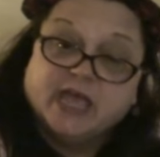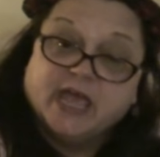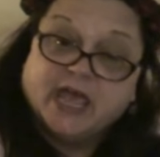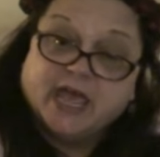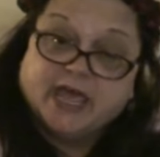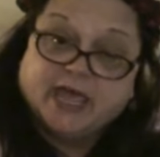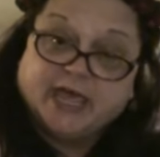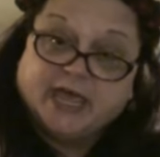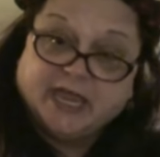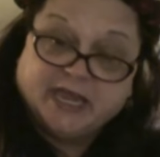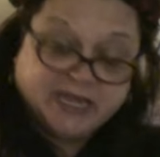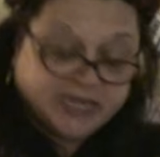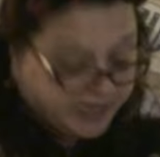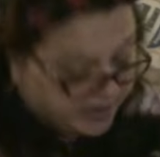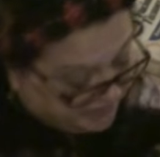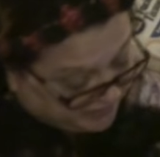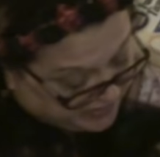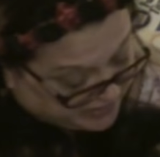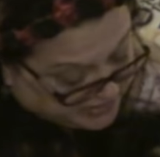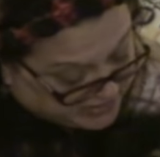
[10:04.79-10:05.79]
And
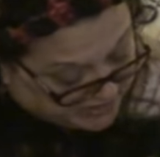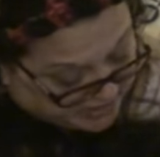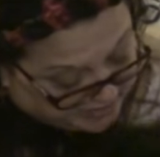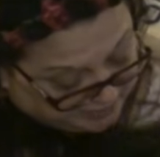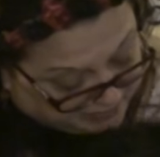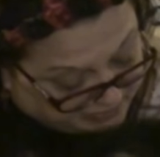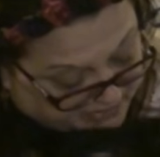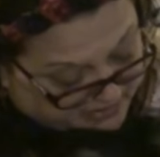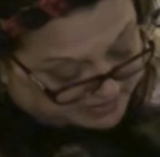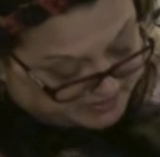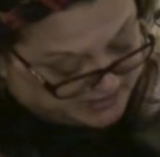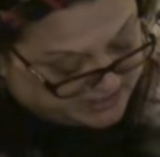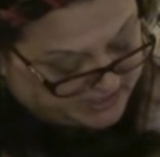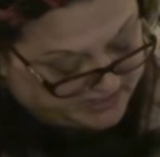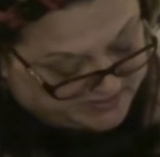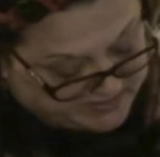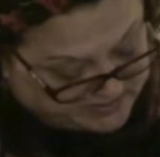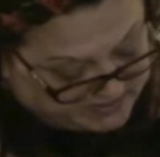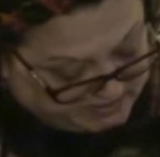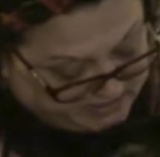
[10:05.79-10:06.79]
if you did, please
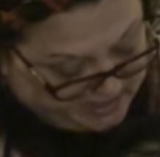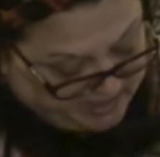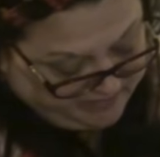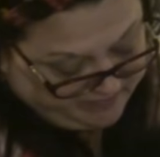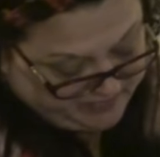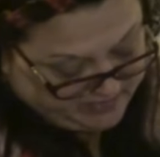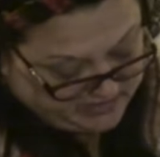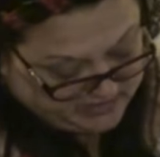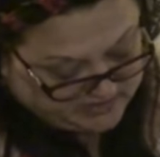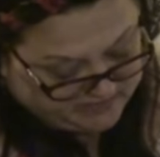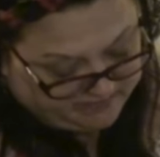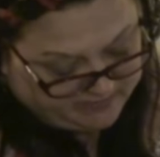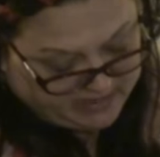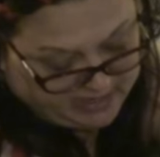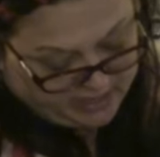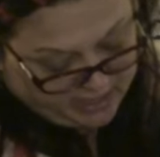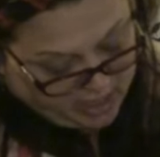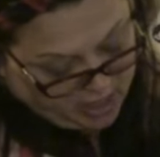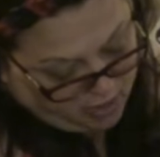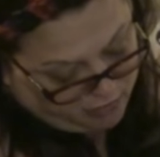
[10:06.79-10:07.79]
just give this
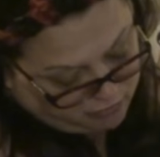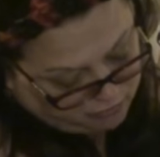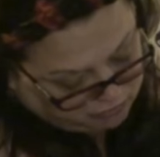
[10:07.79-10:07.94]
video